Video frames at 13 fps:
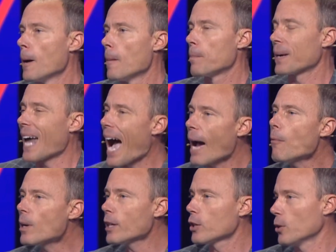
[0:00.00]
But I
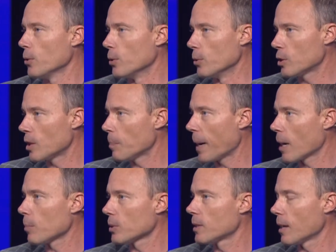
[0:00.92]
wanna use the
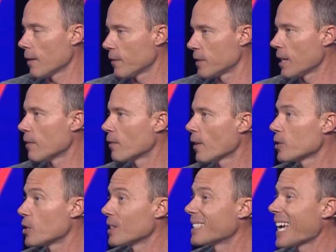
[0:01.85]
parable of 10
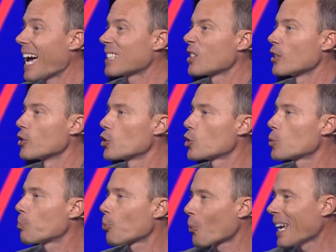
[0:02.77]
virgins as a
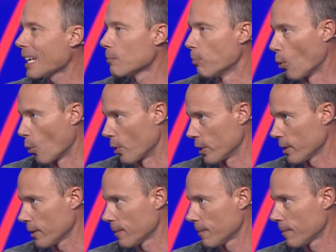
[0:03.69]
springboard
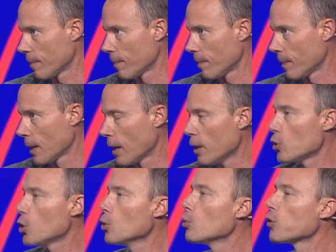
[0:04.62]

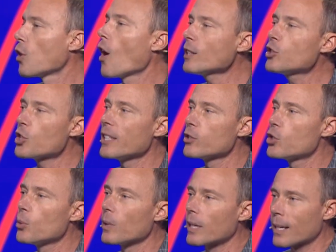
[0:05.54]
to launch
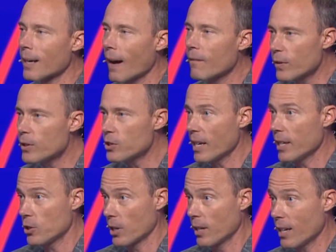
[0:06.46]
into a
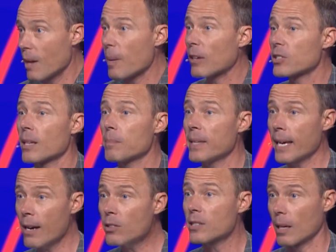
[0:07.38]
conversation about something
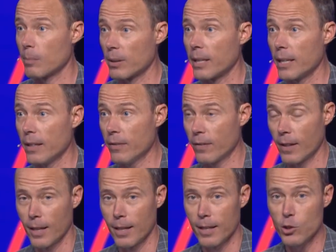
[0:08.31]
else I believe
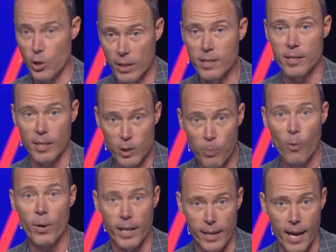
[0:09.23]
Jesus is
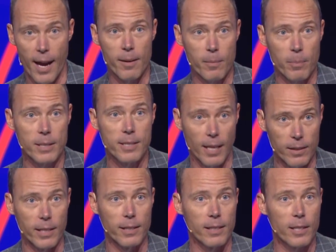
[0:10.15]
pointing at by
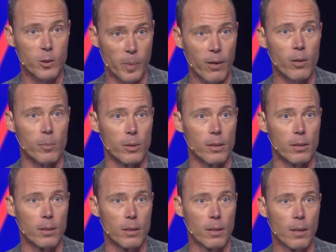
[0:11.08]
telling this parable.
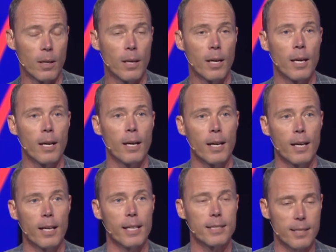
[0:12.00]

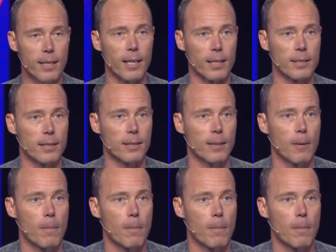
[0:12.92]
It's this.